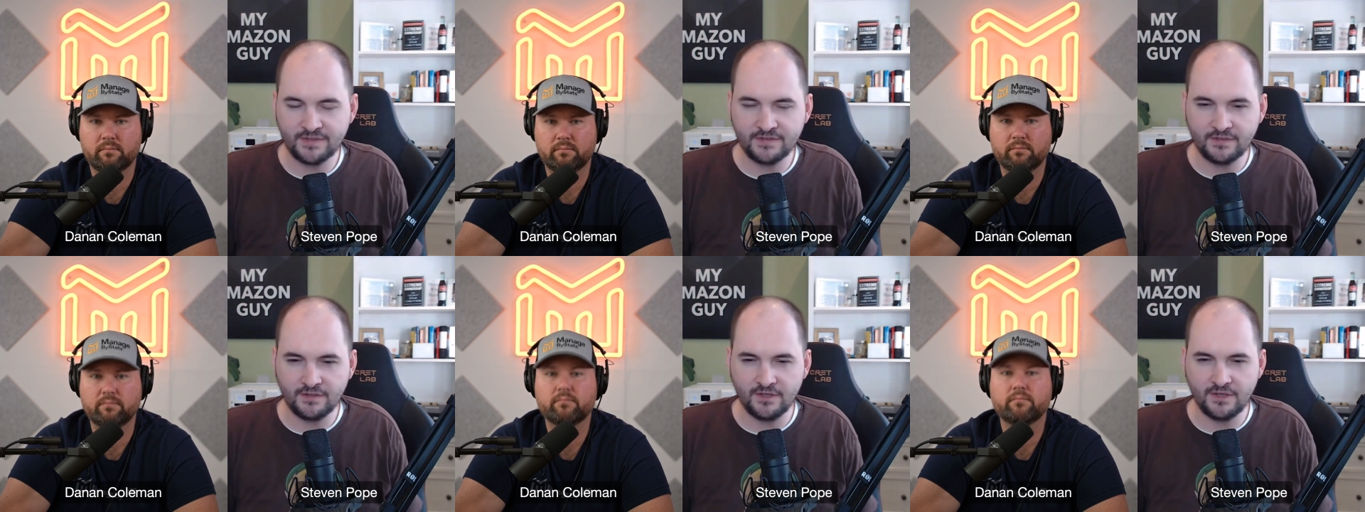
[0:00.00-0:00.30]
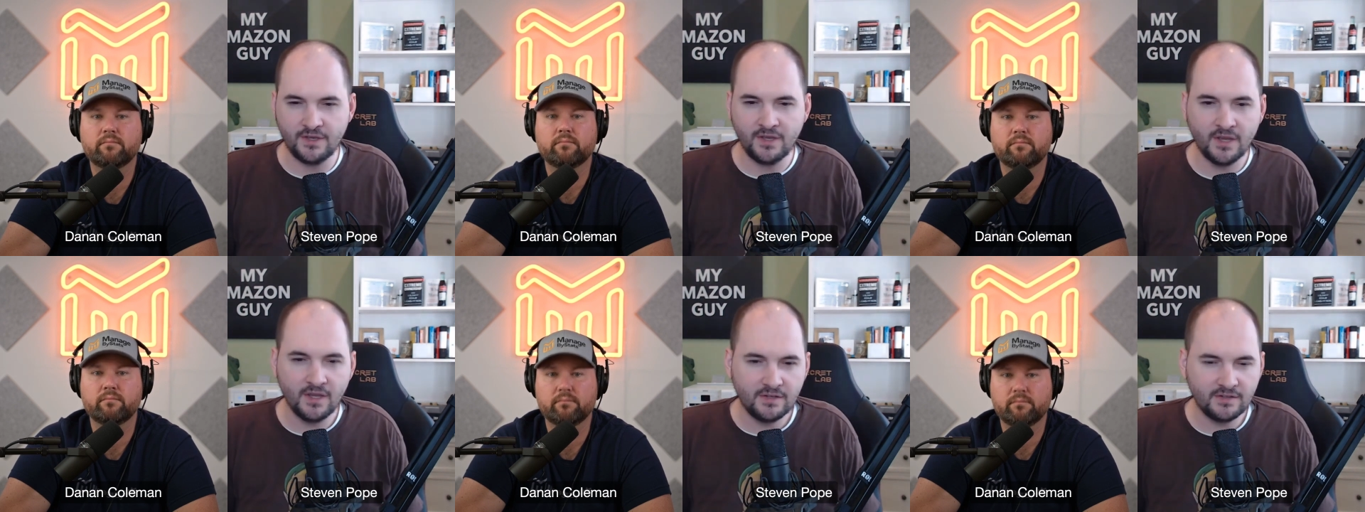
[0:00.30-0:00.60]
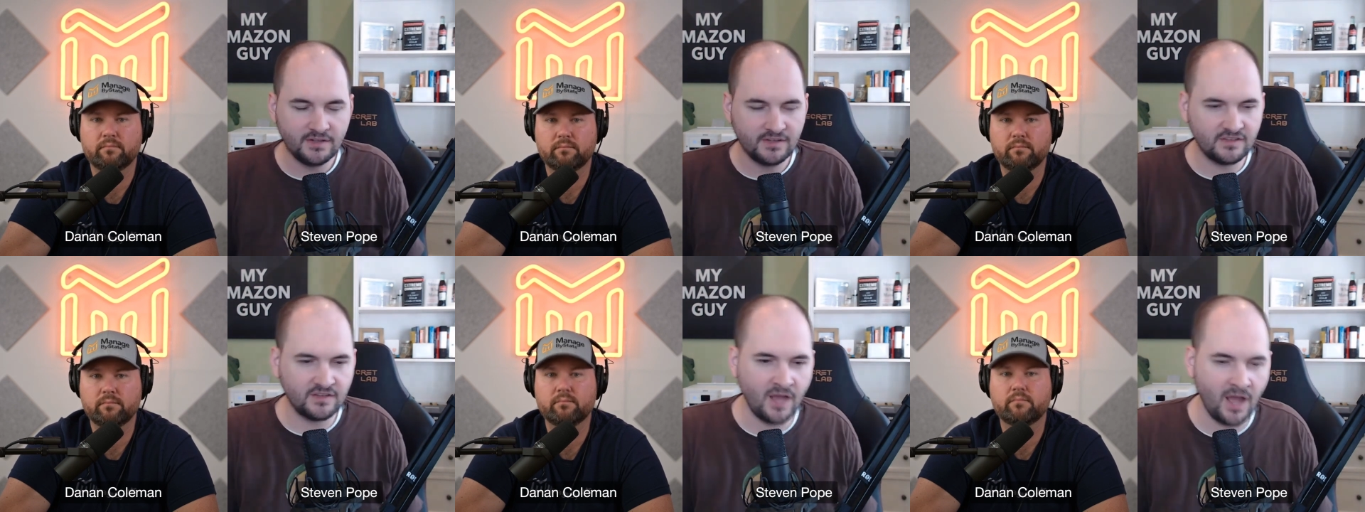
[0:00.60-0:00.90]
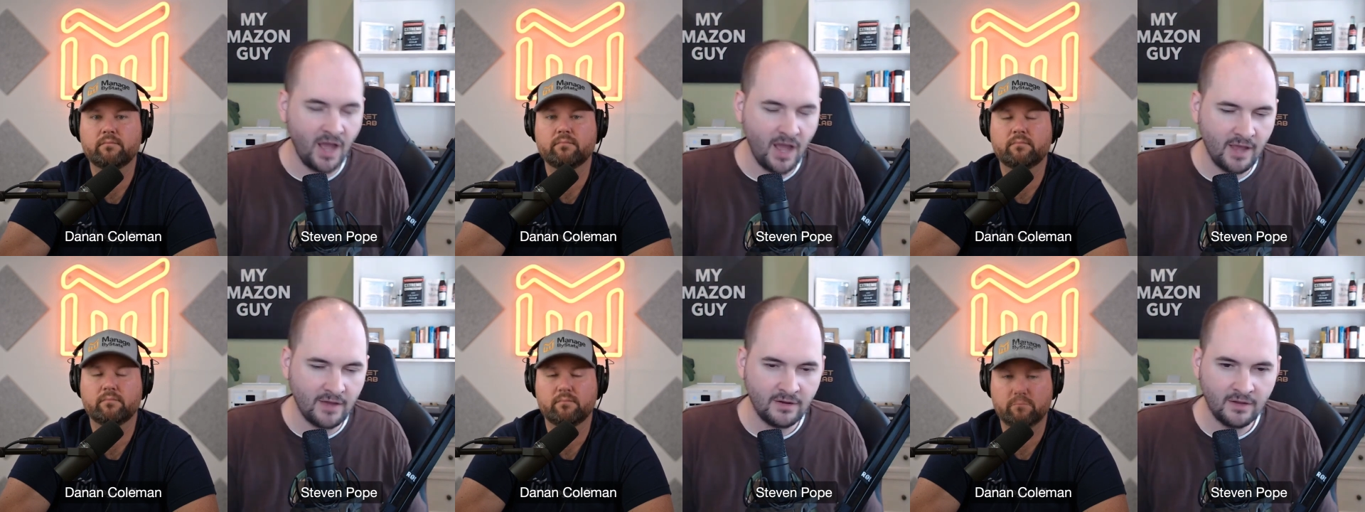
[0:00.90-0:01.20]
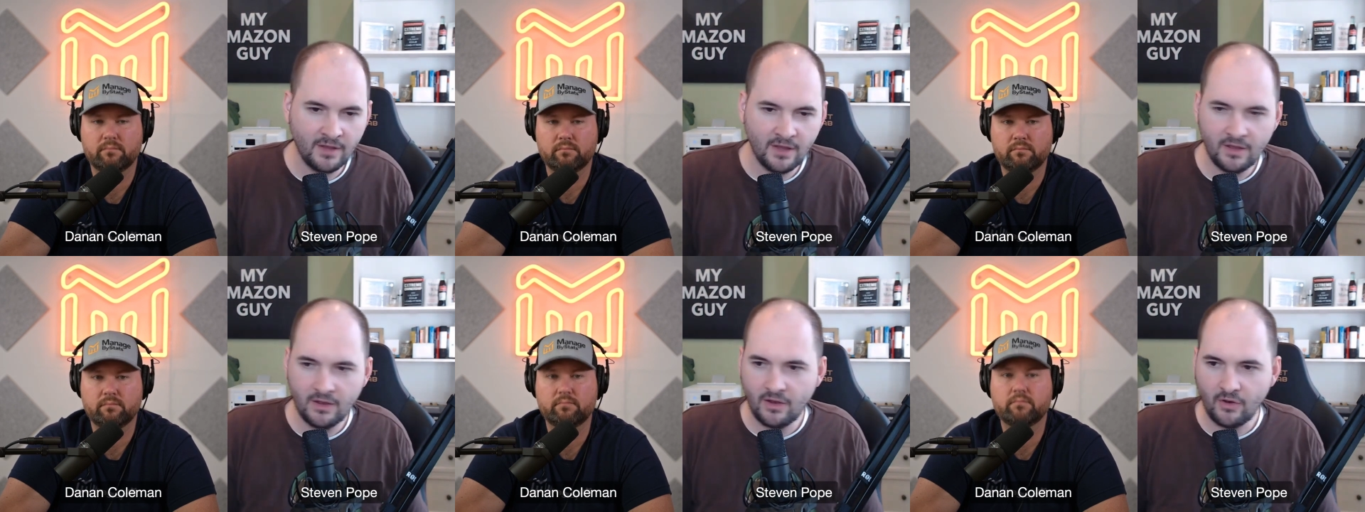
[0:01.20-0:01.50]
Speaker 1: in PPC,
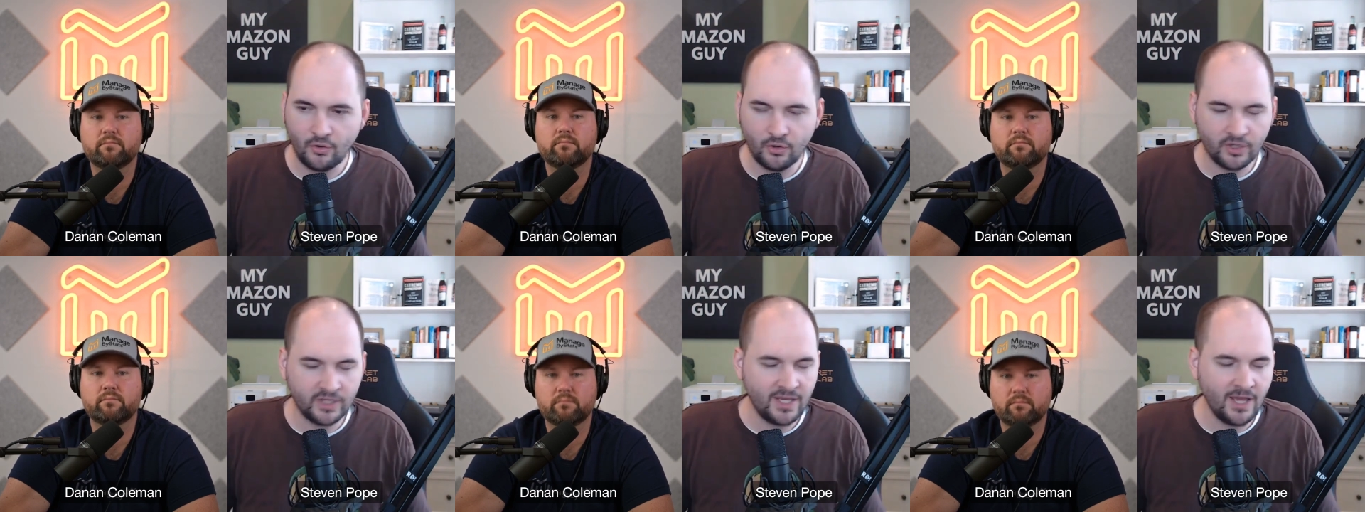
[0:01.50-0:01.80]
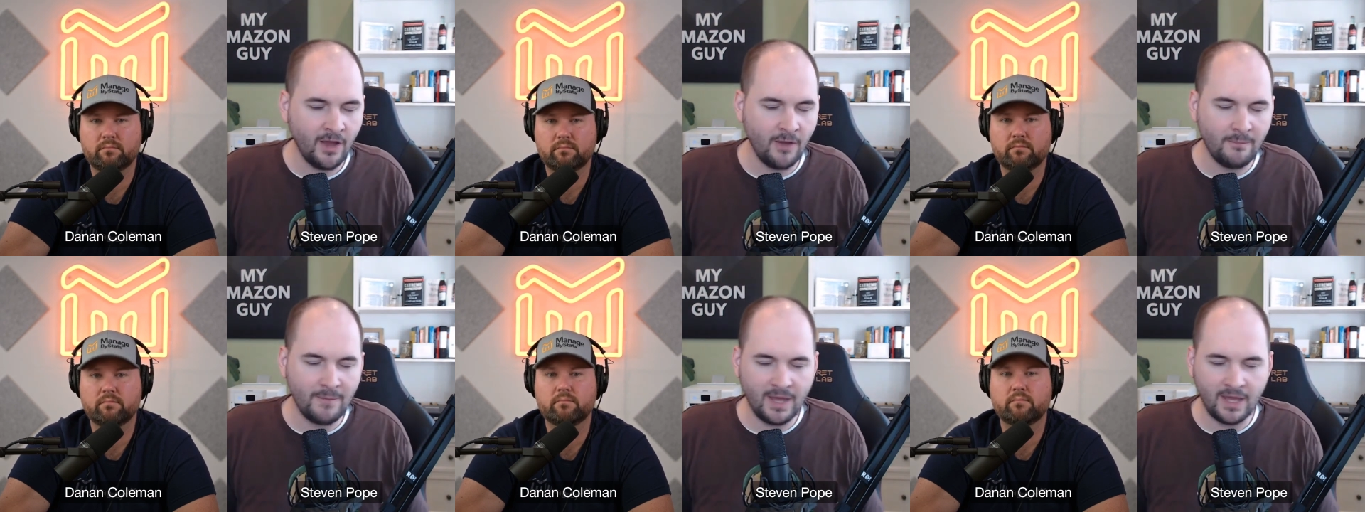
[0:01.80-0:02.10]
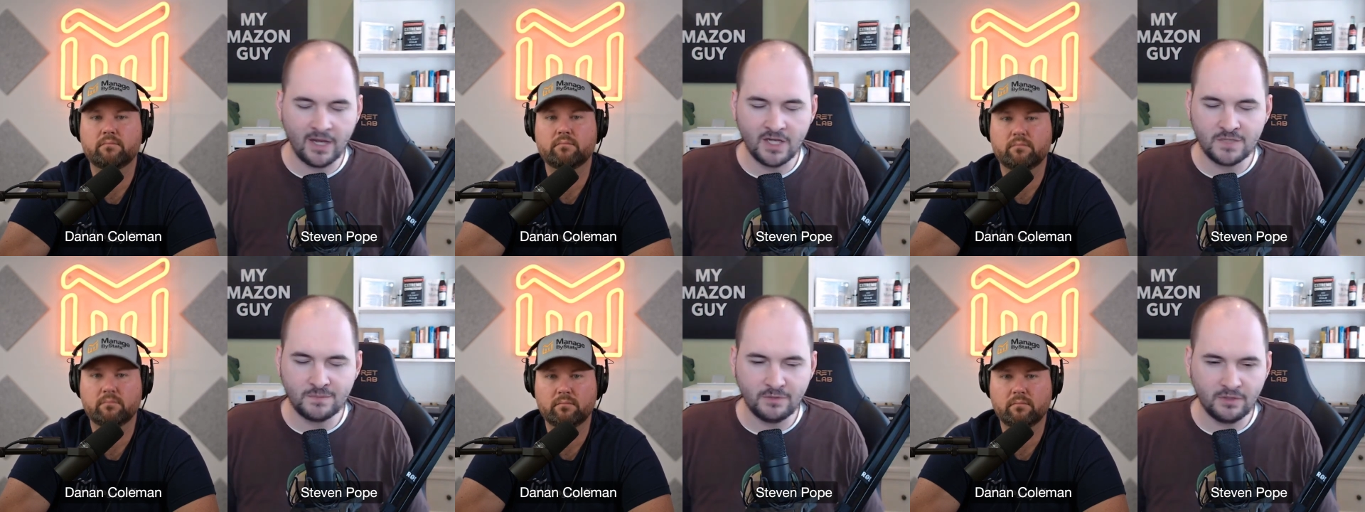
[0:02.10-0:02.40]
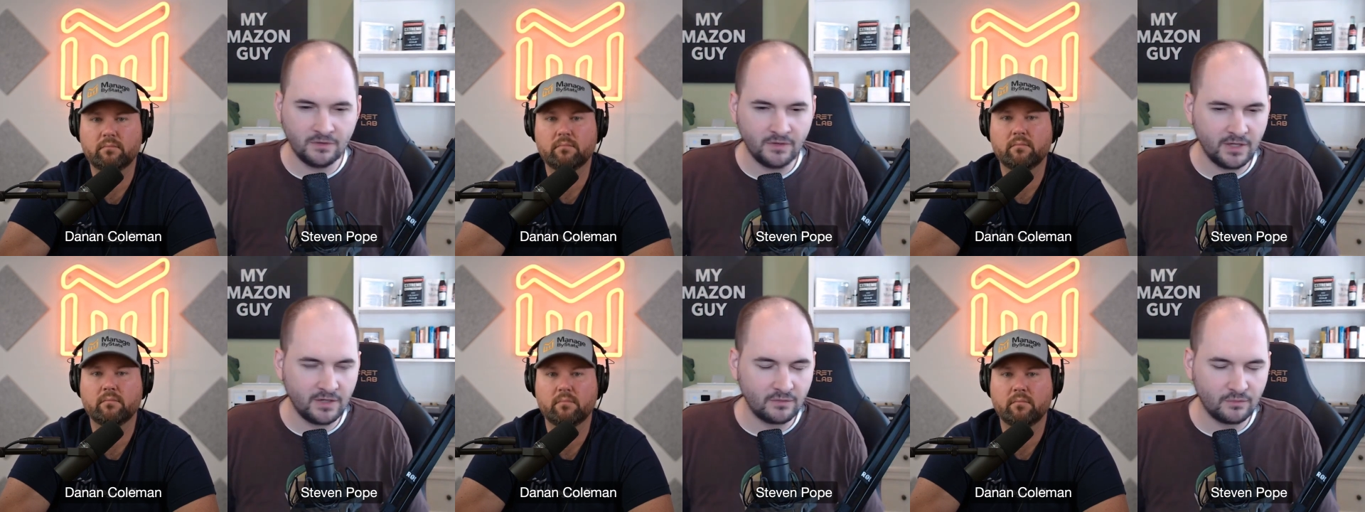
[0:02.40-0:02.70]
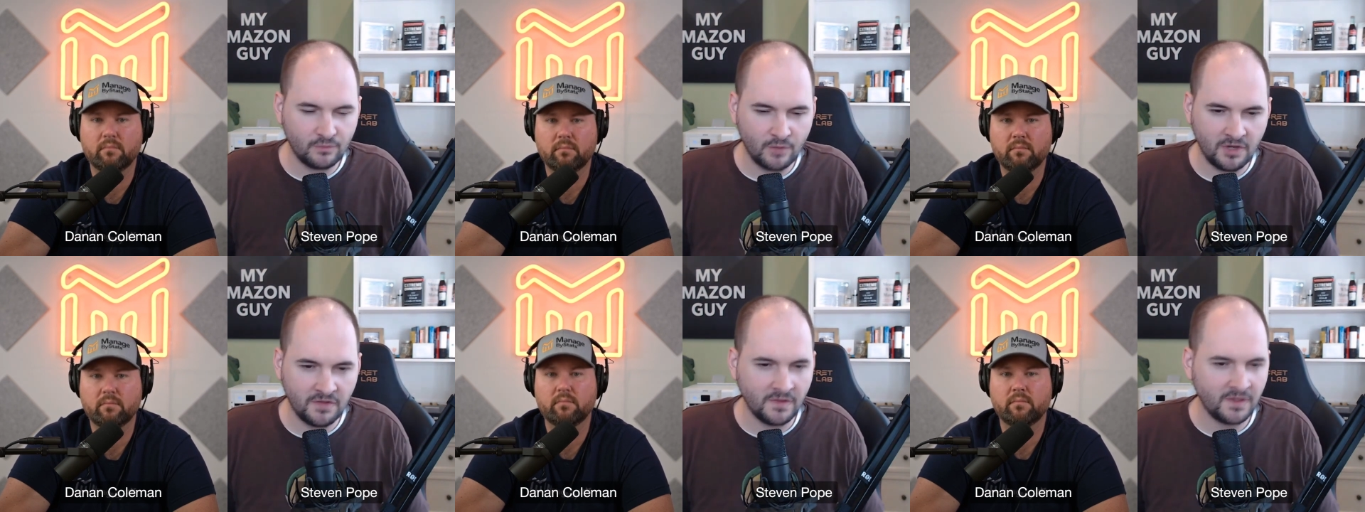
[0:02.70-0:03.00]
design, or account
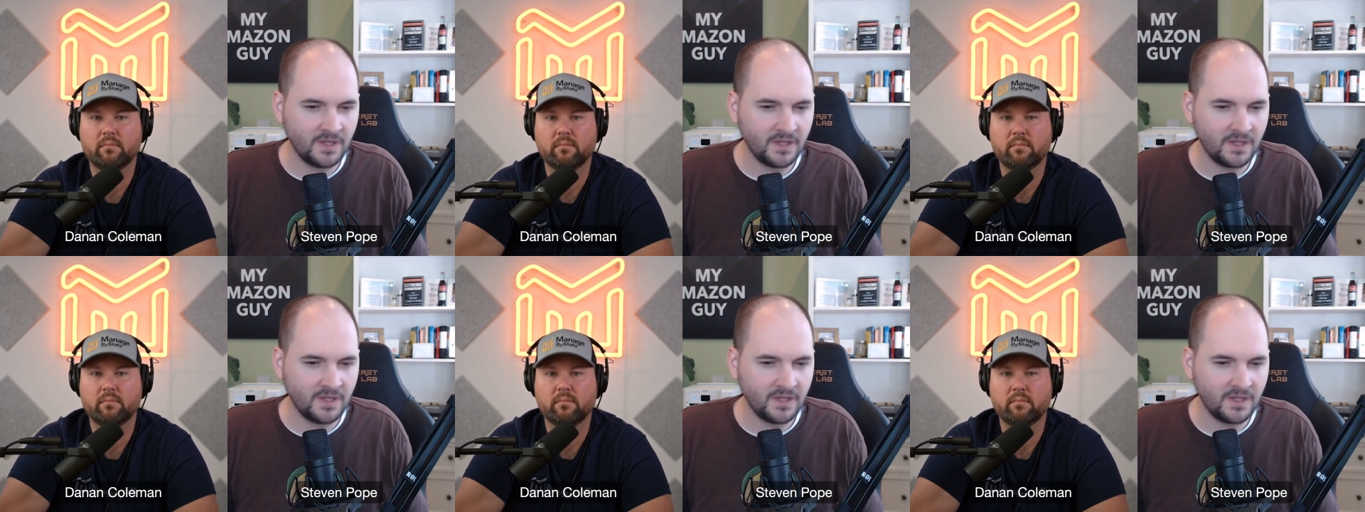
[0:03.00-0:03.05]
management,